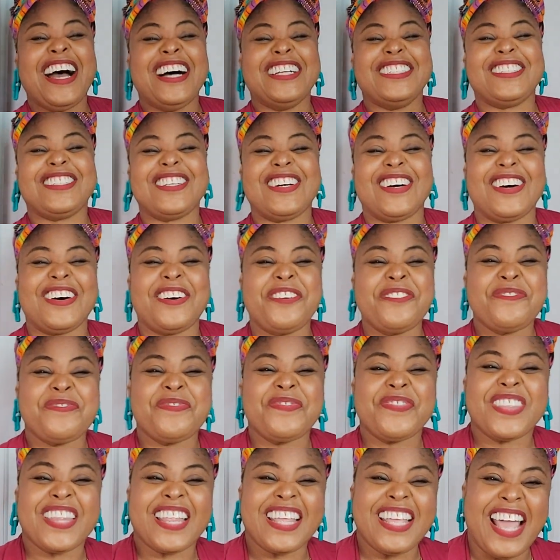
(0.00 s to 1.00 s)
So,
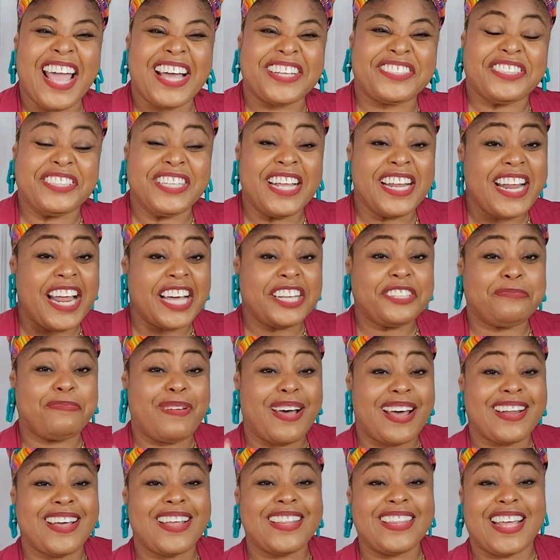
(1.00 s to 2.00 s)
yes, the next
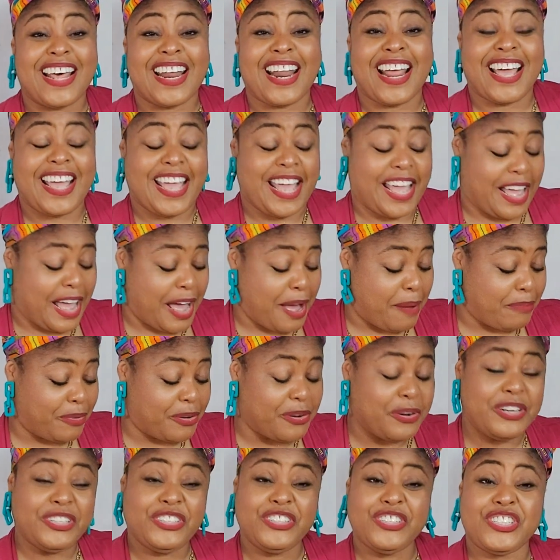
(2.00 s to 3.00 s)
pattern that I am
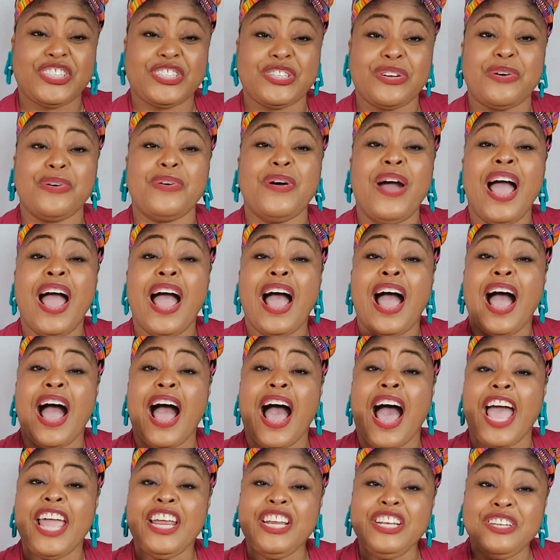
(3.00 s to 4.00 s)
going to show,
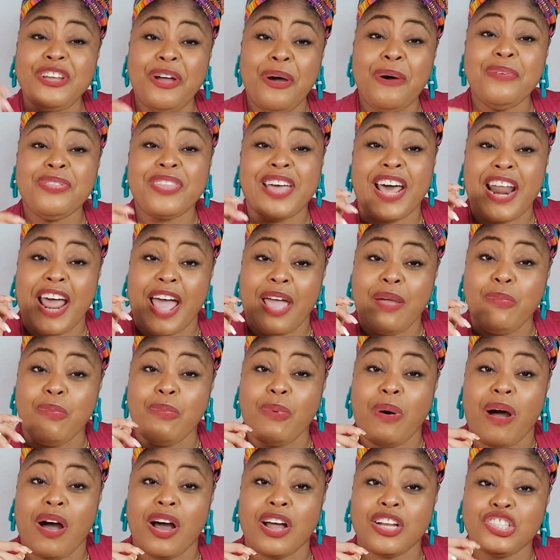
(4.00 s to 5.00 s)
I know that I
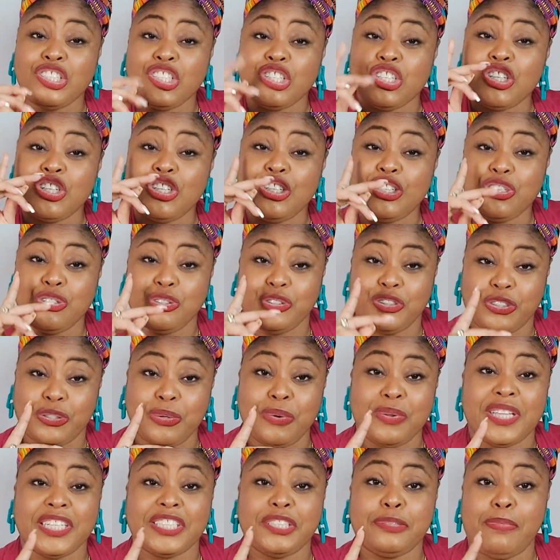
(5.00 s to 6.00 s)
want to
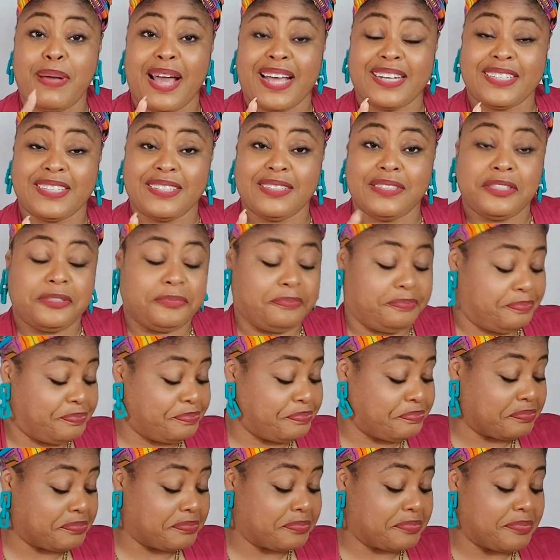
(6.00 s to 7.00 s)
sew this pattern.
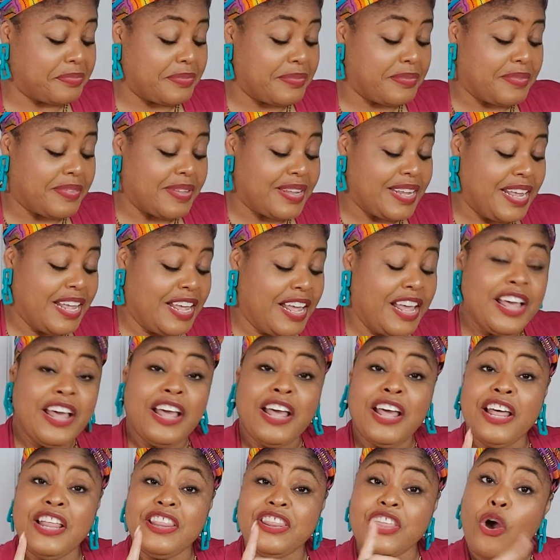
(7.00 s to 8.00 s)

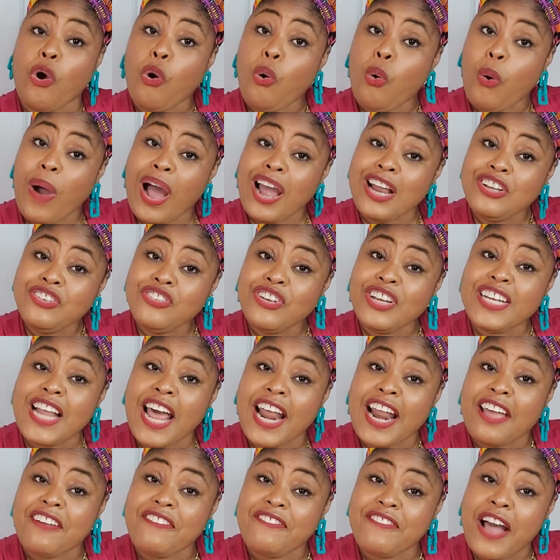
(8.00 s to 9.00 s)
The quandary
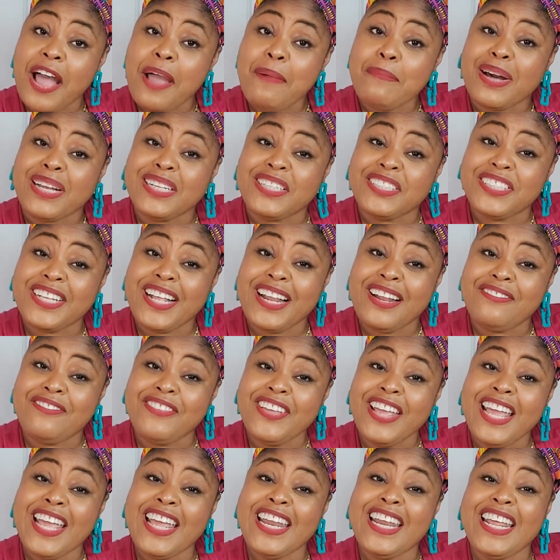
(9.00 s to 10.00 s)
that I find myself
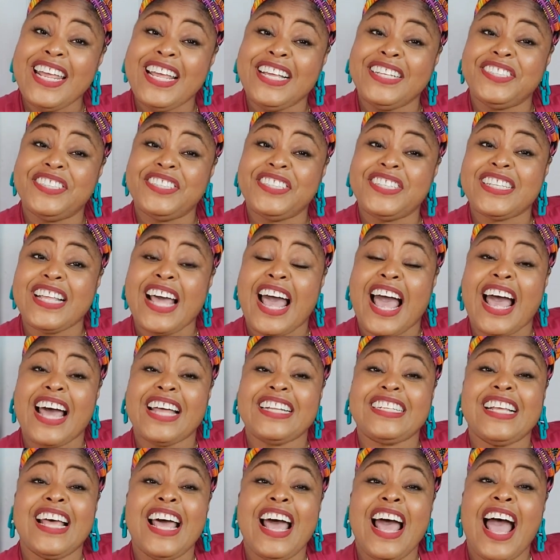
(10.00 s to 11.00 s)
in is
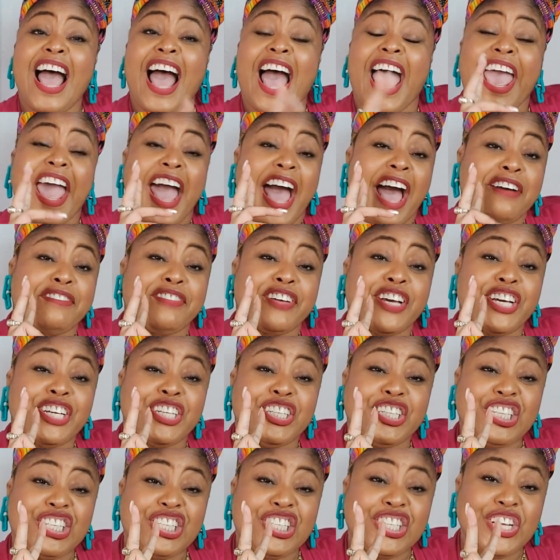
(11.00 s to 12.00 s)
that I have
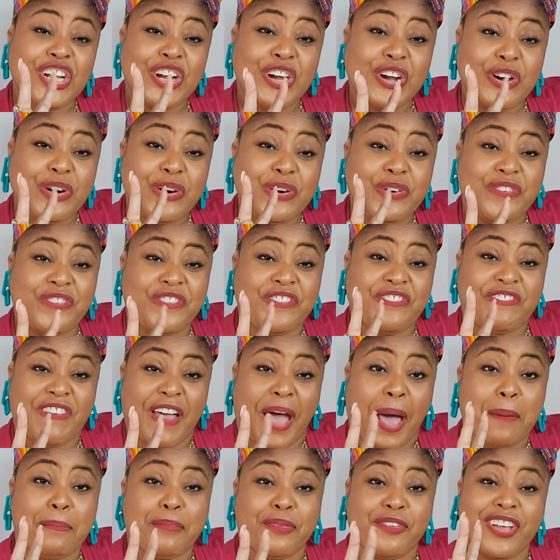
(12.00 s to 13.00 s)
two
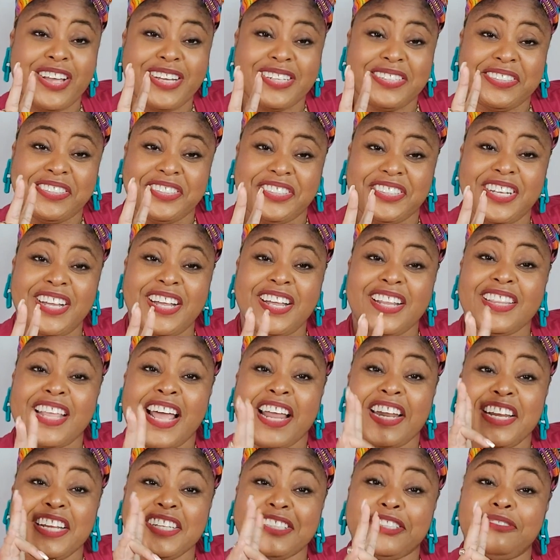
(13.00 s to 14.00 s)
fabrics
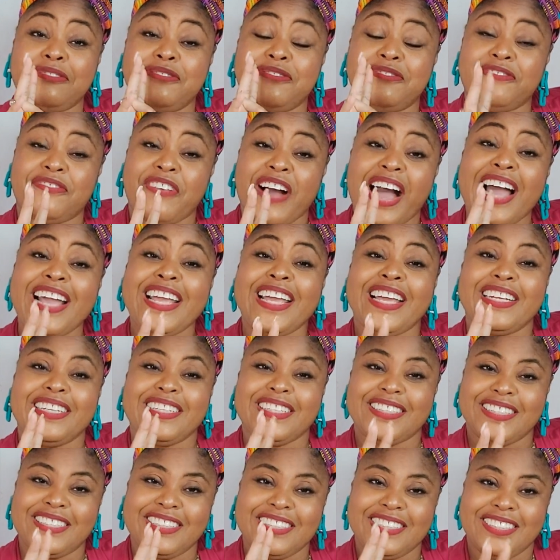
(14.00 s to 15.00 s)
that is vying